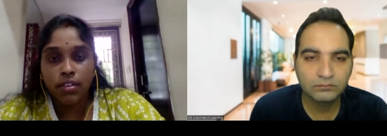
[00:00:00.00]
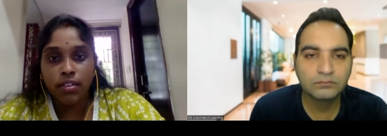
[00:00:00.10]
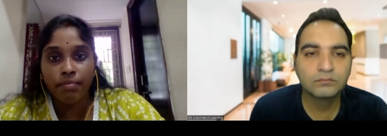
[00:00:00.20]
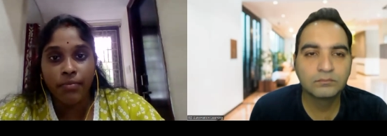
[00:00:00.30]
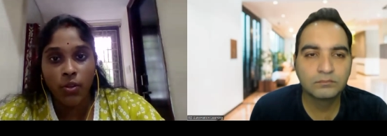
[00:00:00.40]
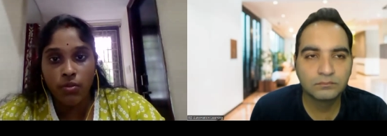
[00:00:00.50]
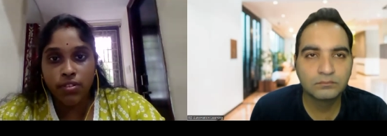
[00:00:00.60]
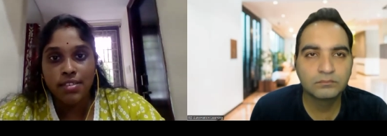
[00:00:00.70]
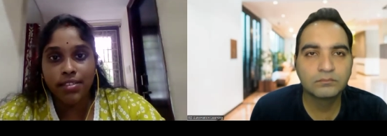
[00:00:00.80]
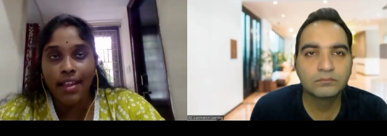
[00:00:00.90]
Speaker 1: uh,
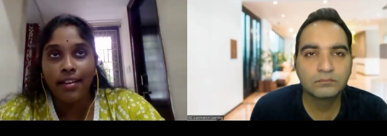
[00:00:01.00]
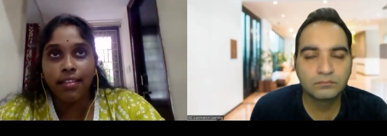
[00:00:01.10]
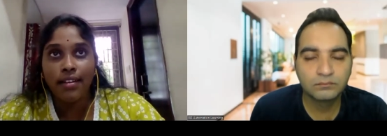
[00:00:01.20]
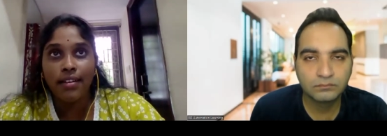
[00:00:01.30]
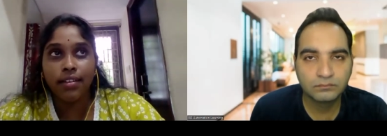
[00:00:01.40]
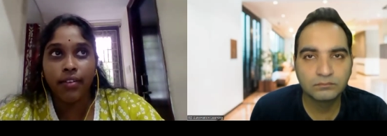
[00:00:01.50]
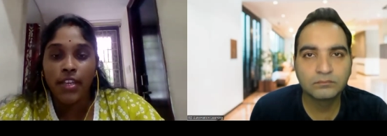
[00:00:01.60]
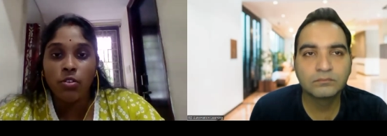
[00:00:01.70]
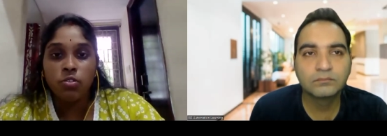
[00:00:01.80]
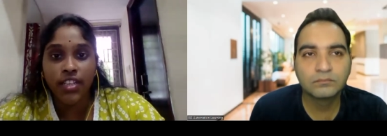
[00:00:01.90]
users, and the
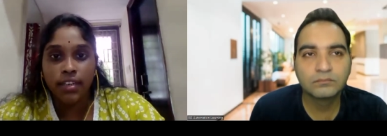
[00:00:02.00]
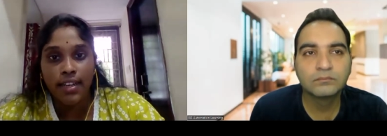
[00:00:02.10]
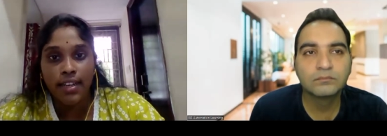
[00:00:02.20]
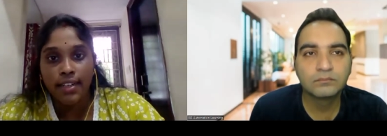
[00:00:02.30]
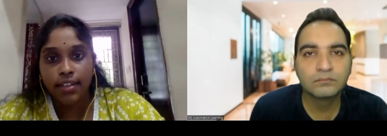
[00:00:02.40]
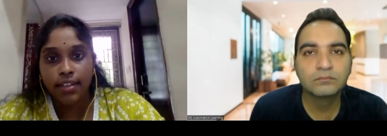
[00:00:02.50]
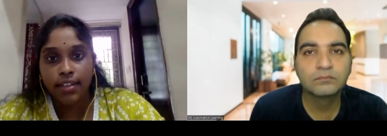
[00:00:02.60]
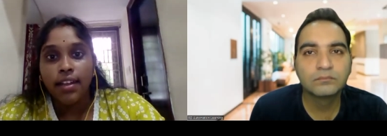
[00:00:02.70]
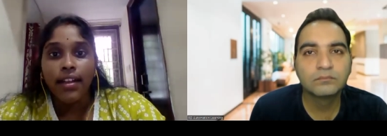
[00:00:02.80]
revenue generated,